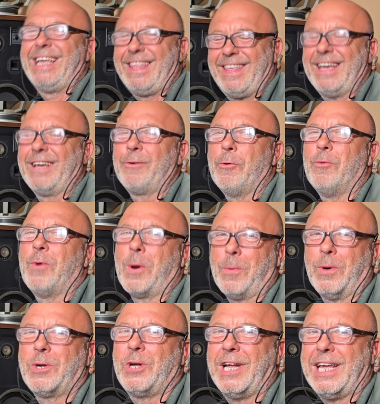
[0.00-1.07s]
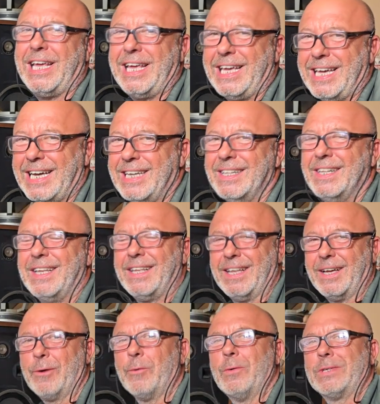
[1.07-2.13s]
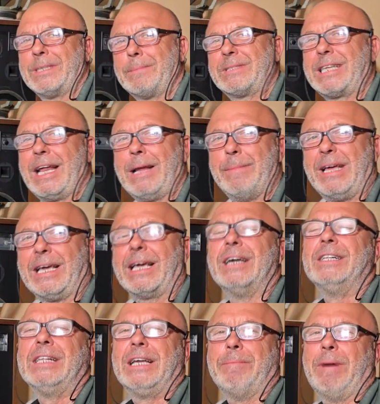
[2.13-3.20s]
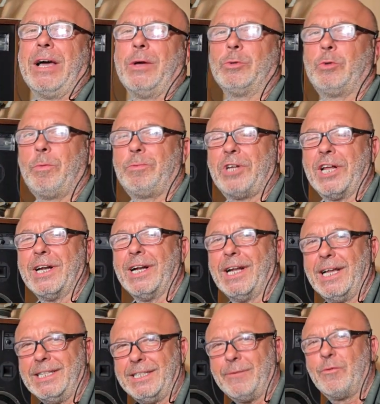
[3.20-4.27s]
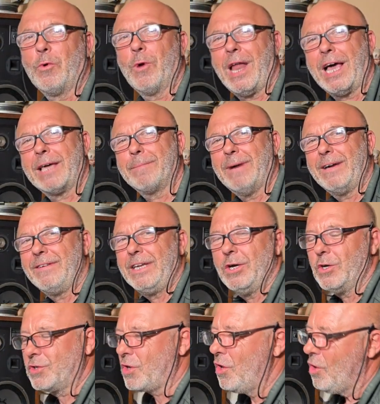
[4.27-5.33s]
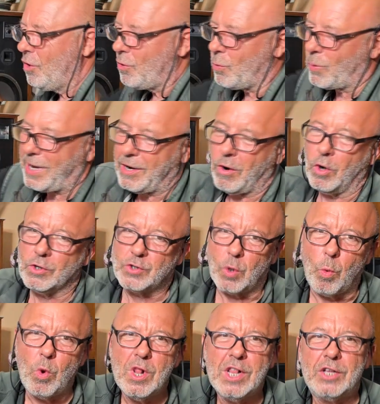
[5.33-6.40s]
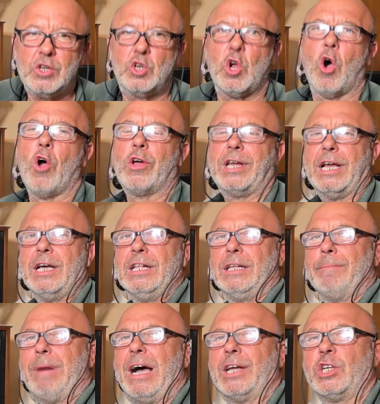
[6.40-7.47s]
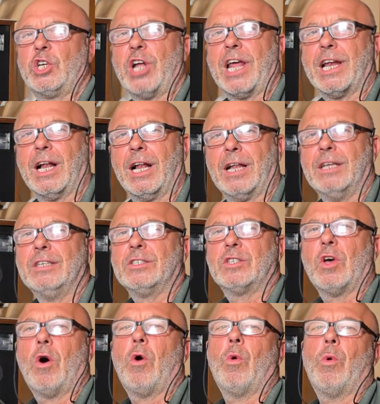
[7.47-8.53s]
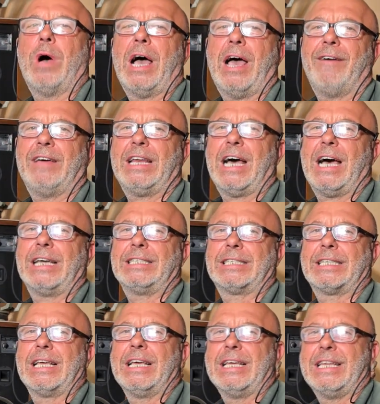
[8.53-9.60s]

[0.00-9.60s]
thank you for watching, thank you for subscribing my YouTube channel, and if you like my videos, you can also join my channel. So have a nice